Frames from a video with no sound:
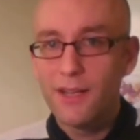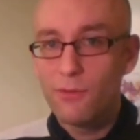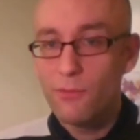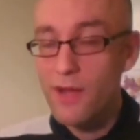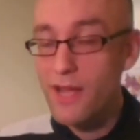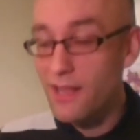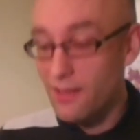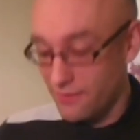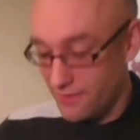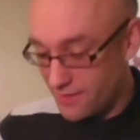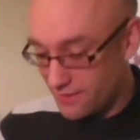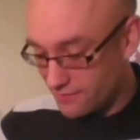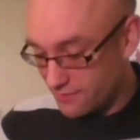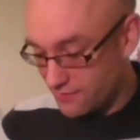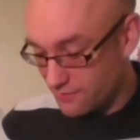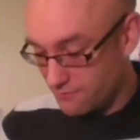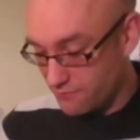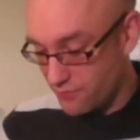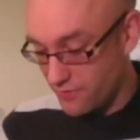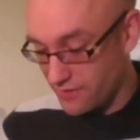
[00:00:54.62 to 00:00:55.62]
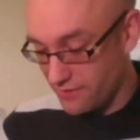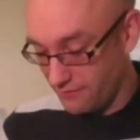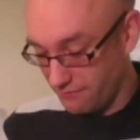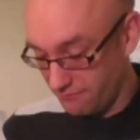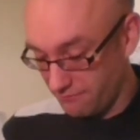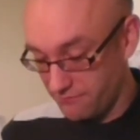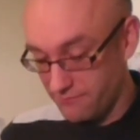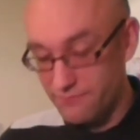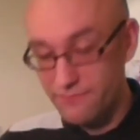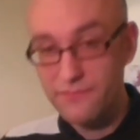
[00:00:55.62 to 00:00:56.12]
Well, that's pretty
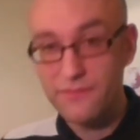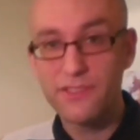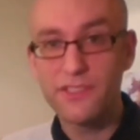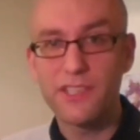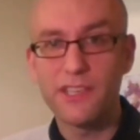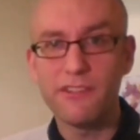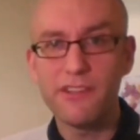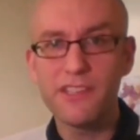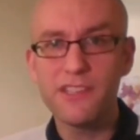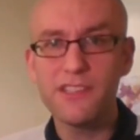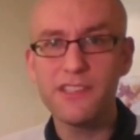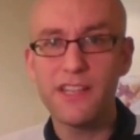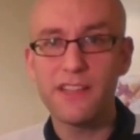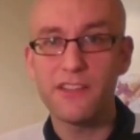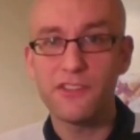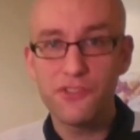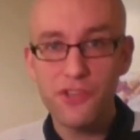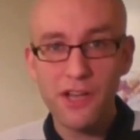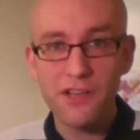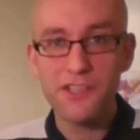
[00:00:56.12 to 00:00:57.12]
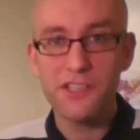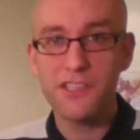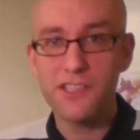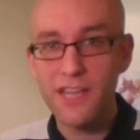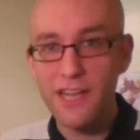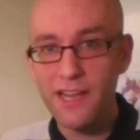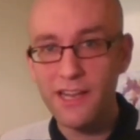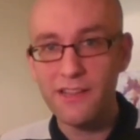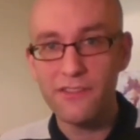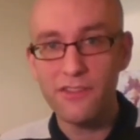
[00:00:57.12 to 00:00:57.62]
serious, isn't it? The judge is
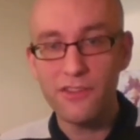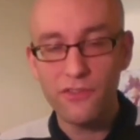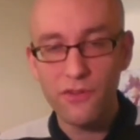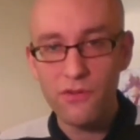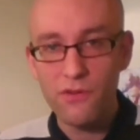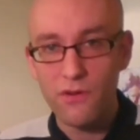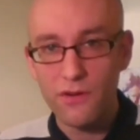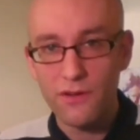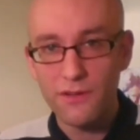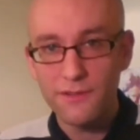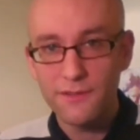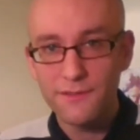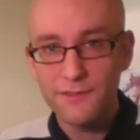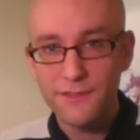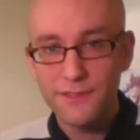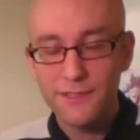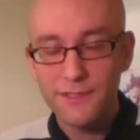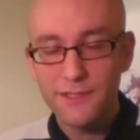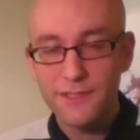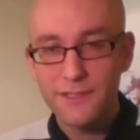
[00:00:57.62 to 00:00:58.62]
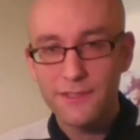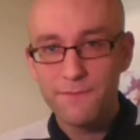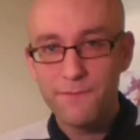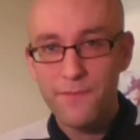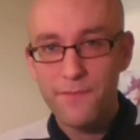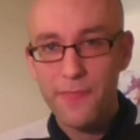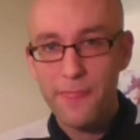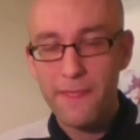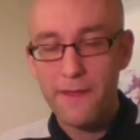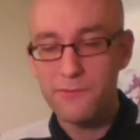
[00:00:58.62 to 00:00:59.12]
standing at the door.
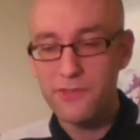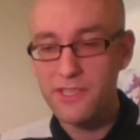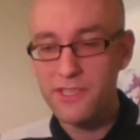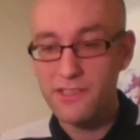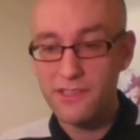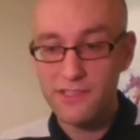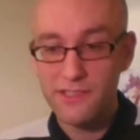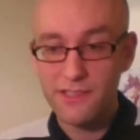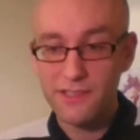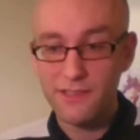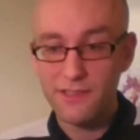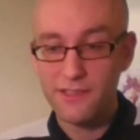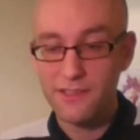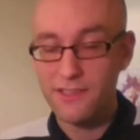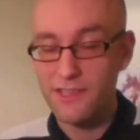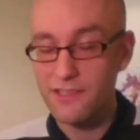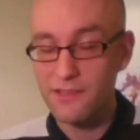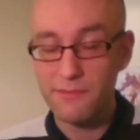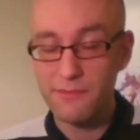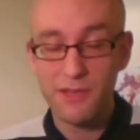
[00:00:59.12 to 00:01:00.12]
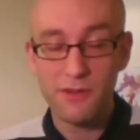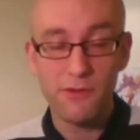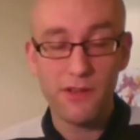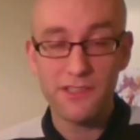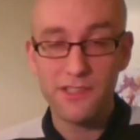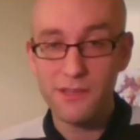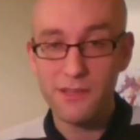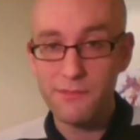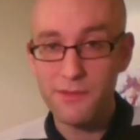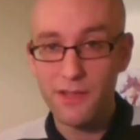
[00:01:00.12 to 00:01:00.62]
Jesus said something
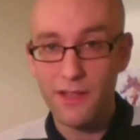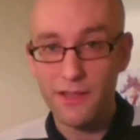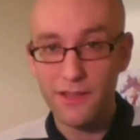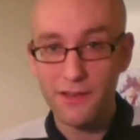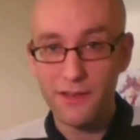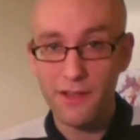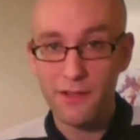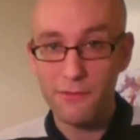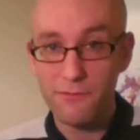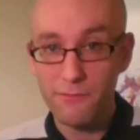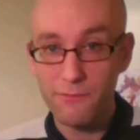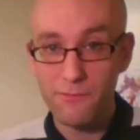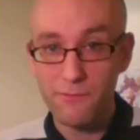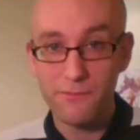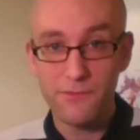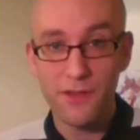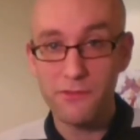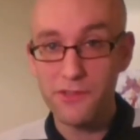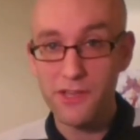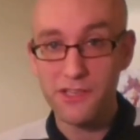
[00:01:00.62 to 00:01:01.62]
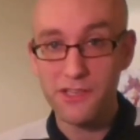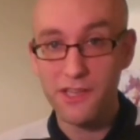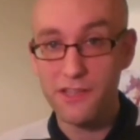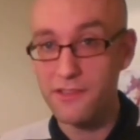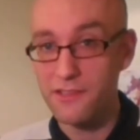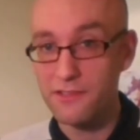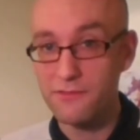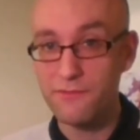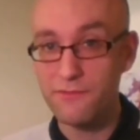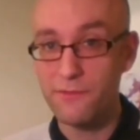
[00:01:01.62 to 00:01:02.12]
quite similar, you know, don't judge
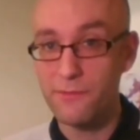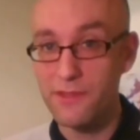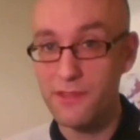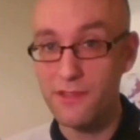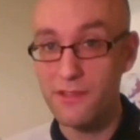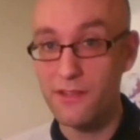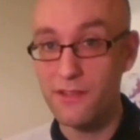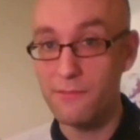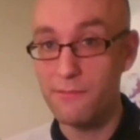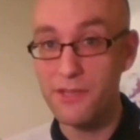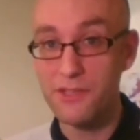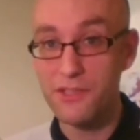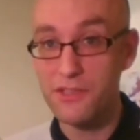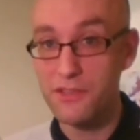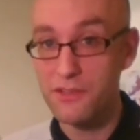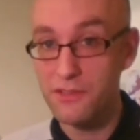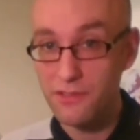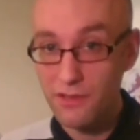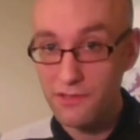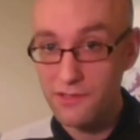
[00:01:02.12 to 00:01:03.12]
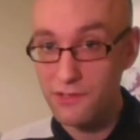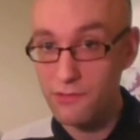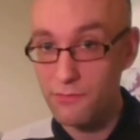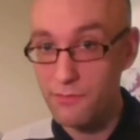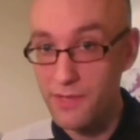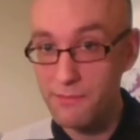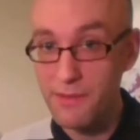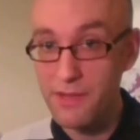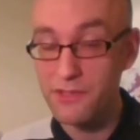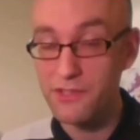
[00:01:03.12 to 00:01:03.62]
others, for with the measure you use, it will
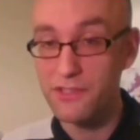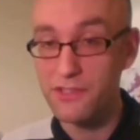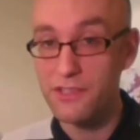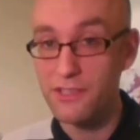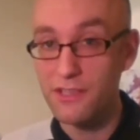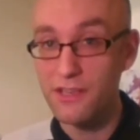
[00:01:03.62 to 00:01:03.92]
be measured to